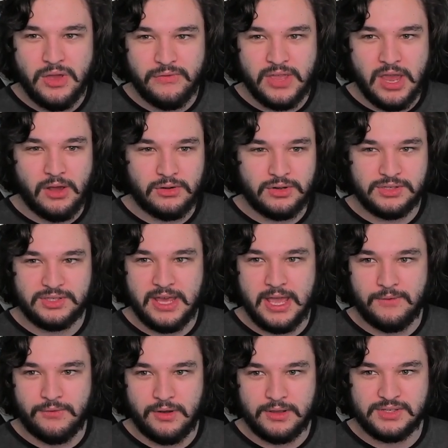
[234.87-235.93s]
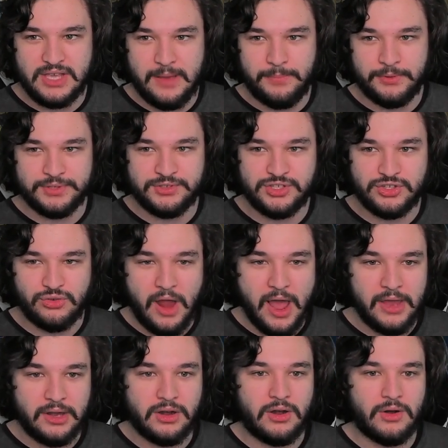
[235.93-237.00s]
have characters like, for example,
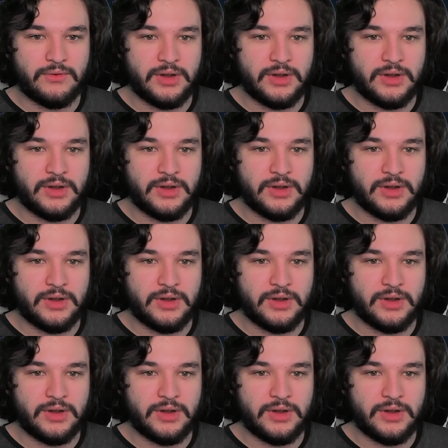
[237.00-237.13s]
Strider over